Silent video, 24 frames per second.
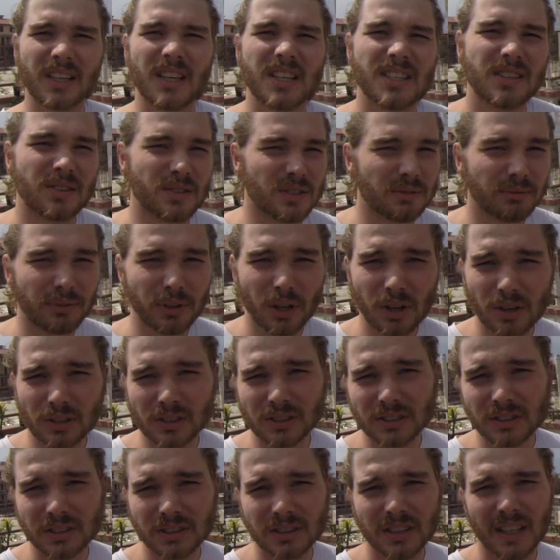series of
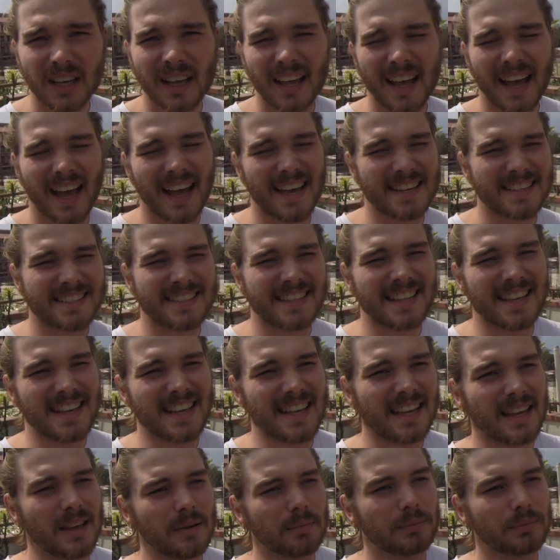vlogs as the